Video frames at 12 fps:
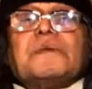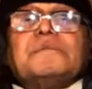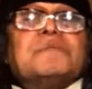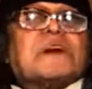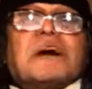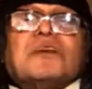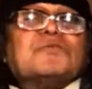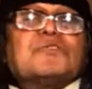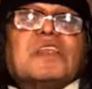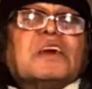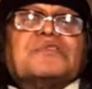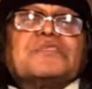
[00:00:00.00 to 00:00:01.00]
the
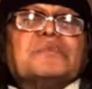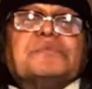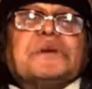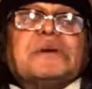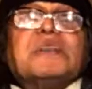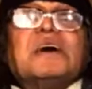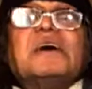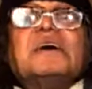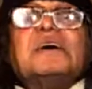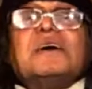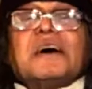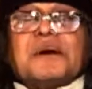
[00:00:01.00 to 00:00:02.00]
councillors have been
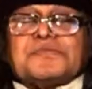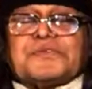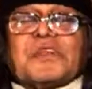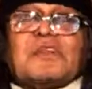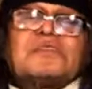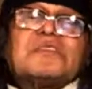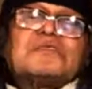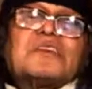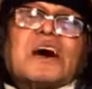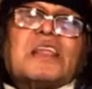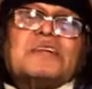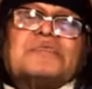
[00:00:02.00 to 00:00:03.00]
absolutely
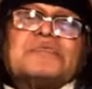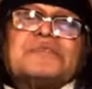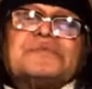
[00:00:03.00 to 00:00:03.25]
silent.